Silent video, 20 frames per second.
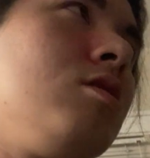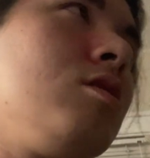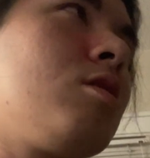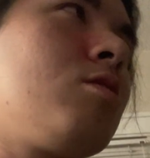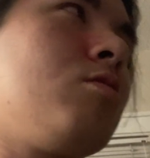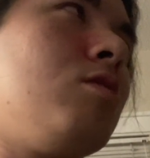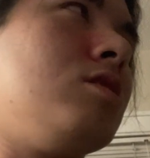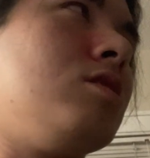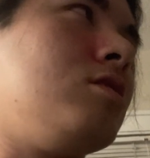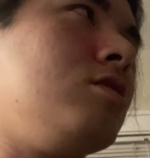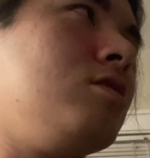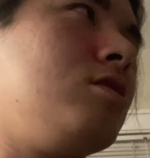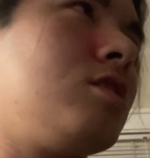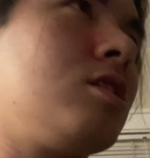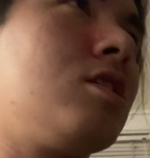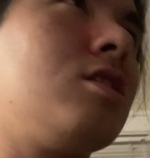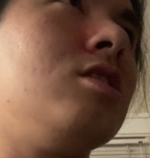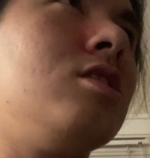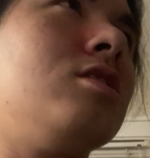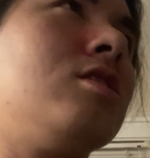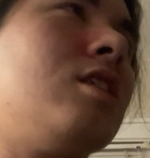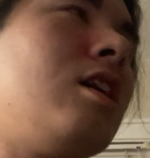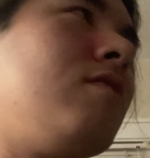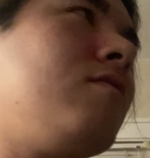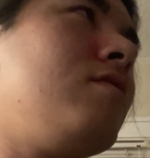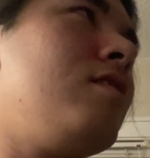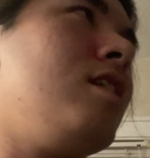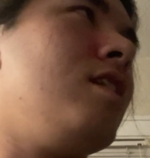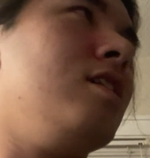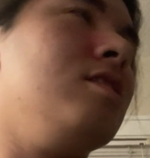question
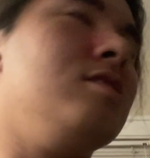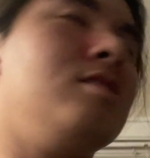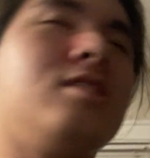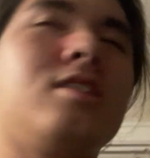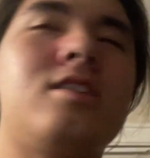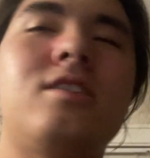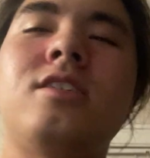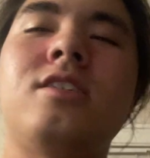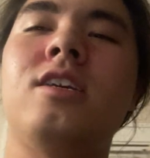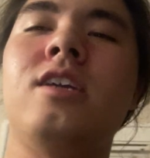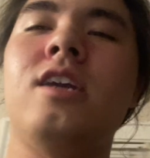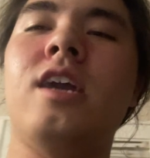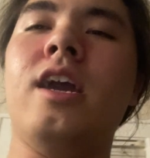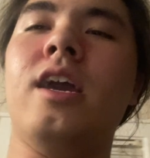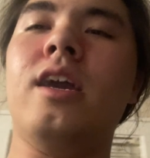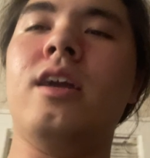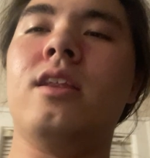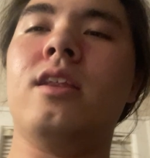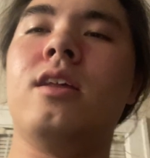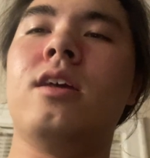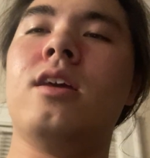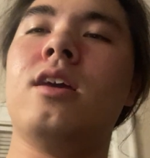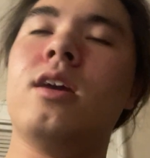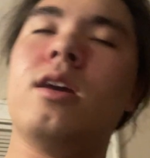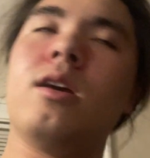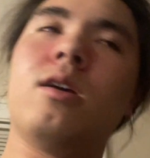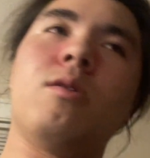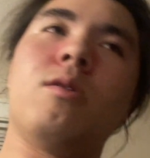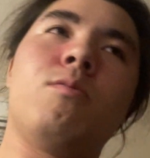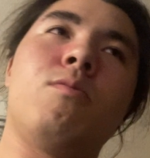67 and 68,
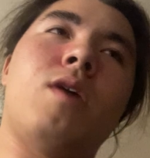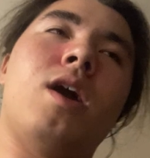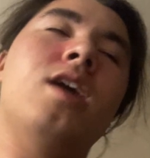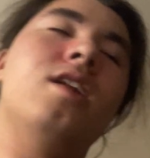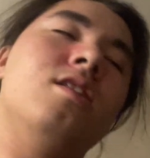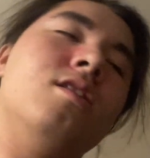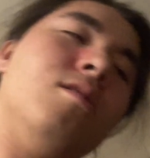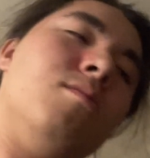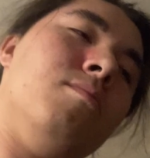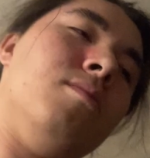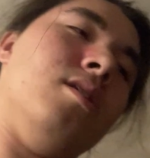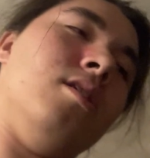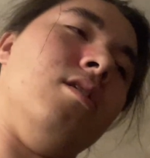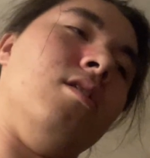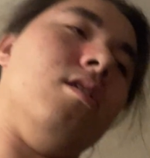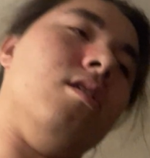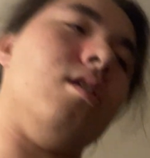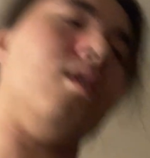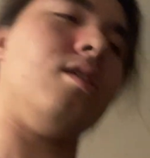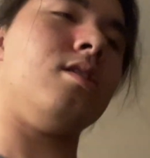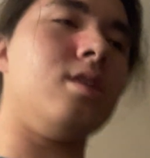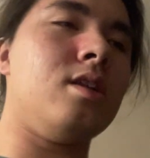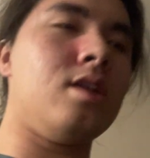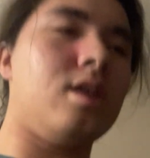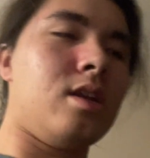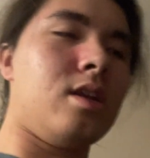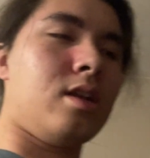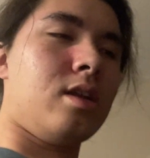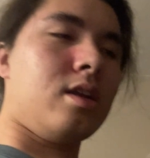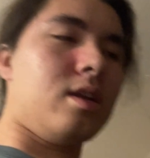right in the middle.
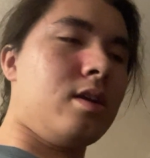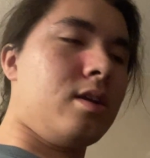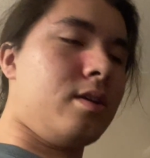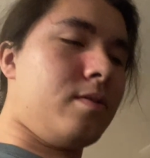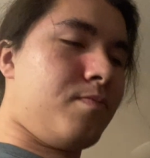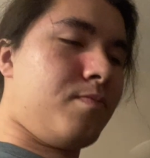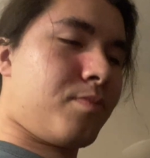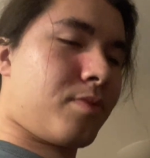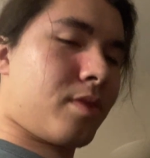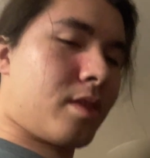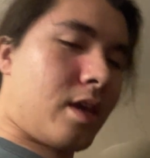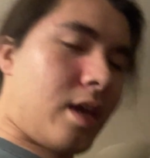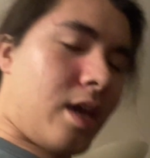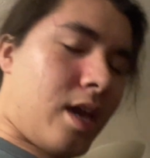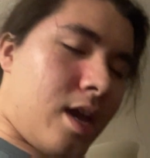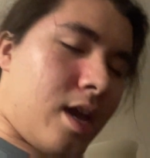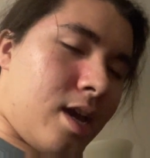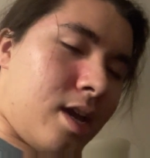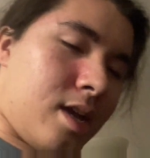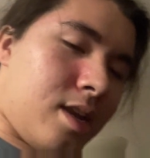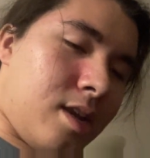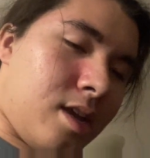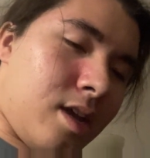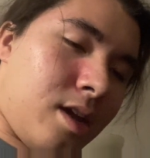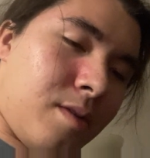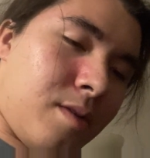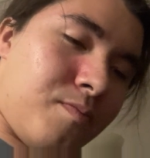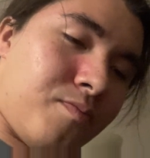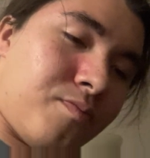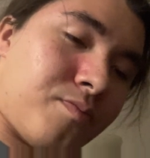And
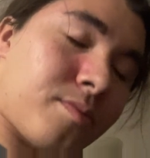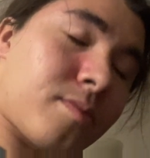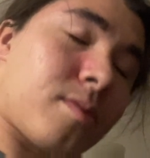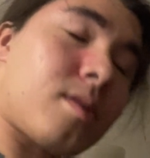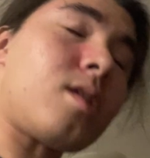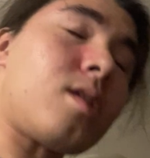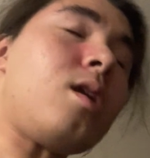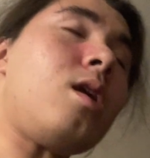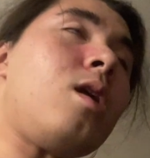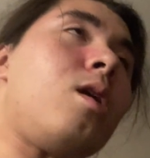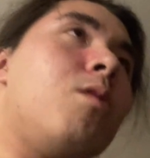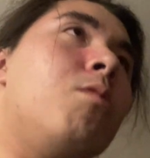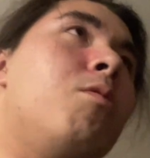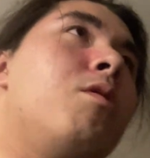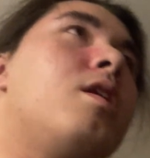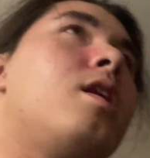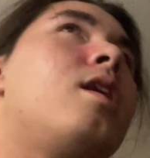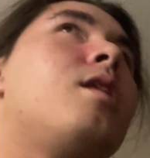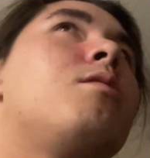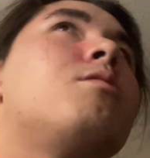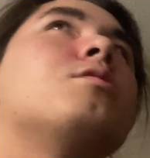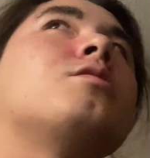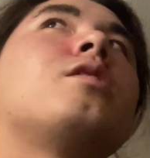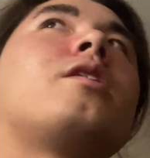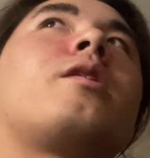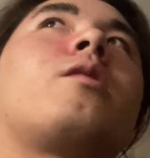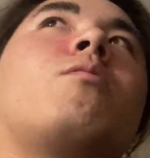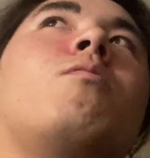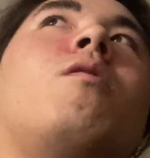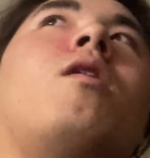when I was
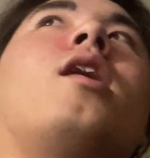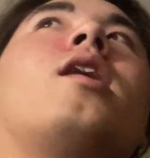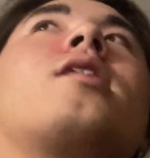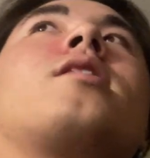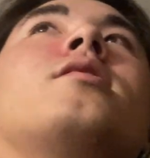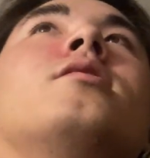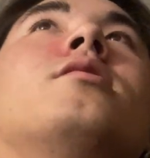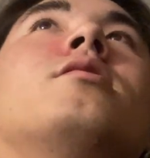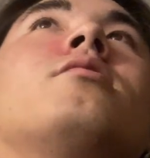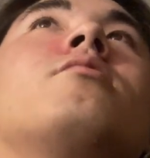like walking